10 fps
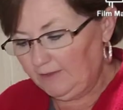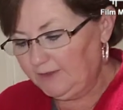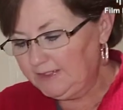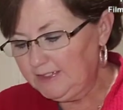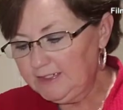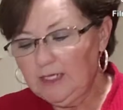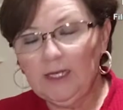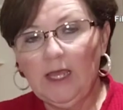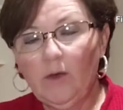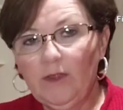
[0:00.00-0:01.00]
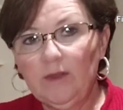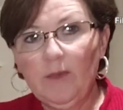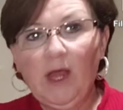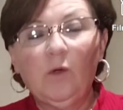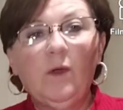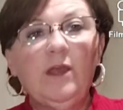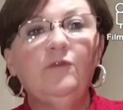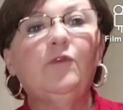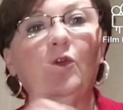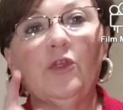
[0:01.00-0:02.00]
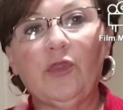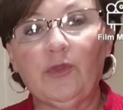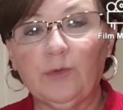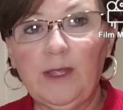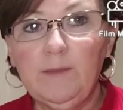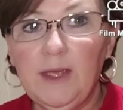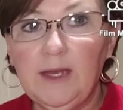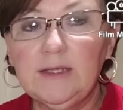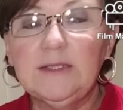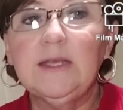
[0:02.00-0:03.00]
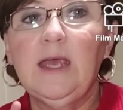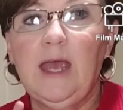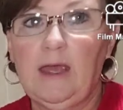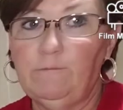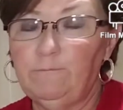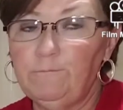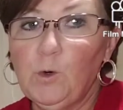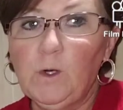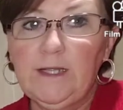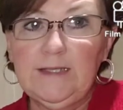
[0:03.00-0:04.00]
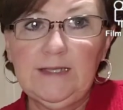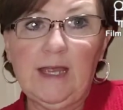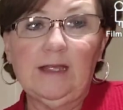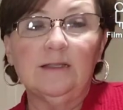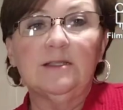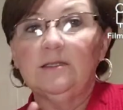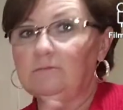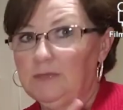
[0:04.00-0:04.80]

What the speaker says: this is going to go in the microwave for 3 minutes and 40 seconds.